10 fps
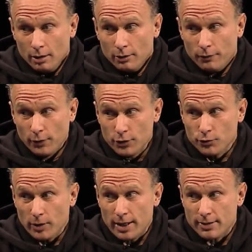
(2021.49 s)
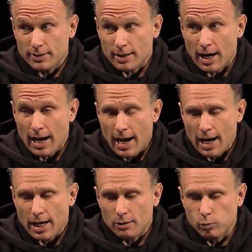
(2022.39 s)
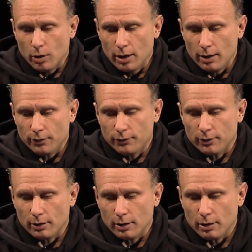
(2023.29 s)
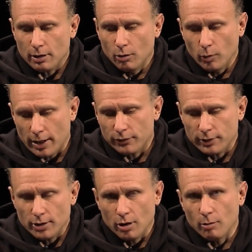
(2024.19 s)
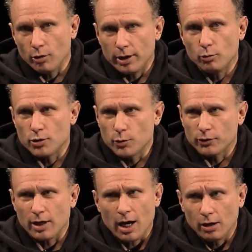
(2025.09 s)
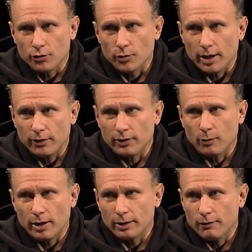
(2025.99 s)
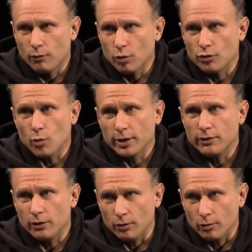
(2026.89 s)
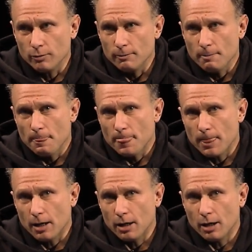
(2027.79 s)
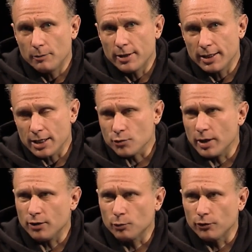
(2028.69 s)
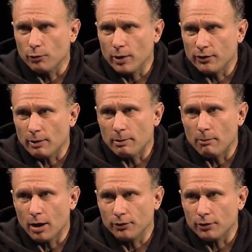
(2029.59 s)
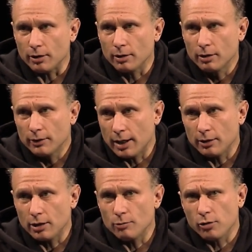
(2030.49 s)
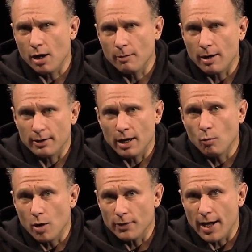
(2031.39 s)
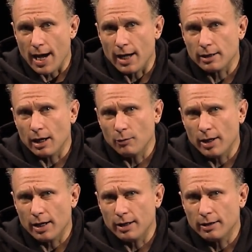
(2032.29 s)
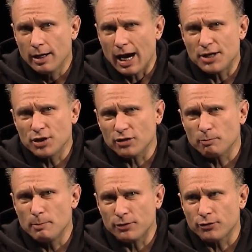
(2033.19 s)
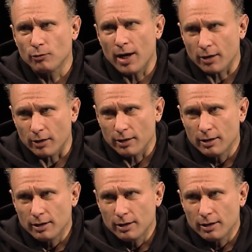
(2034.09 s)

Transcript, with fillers: the first race I had was a race in the Armory, which was a college race. I ran like 422. Um, then the next race was the race up in Boston that, that you talk about, and I won that. I ran, I just missed the record, like